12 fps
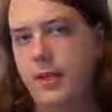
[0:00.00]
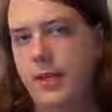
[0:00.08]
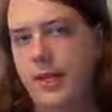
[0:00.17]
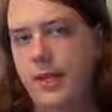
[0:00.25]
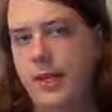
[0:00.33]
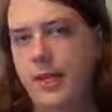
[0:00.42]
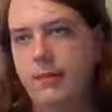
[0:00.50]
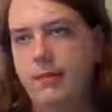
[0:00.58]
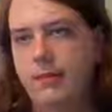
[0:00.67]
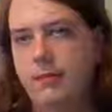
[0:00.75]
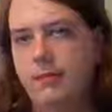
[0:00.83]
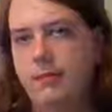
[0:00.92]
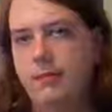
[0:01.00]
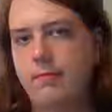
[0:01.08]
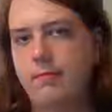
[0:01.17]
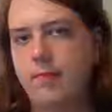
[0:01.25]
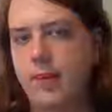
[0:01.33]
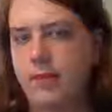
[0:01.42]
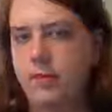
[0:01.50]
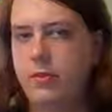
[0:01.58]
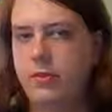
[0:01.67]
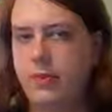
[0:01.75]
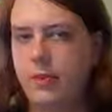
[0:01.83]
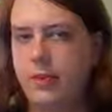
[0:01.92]
it ran into
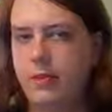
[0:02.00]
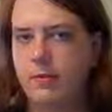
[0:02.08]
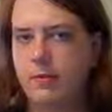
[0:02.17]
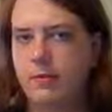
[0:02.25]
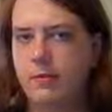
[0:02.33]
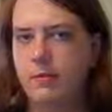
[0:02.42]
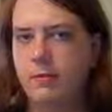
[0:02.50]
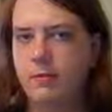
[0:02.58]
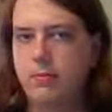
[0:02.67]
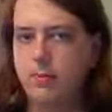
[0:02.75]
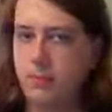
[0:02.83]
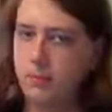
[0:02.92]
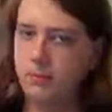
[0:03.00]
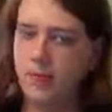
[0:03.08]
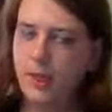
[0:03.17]
a slight problem.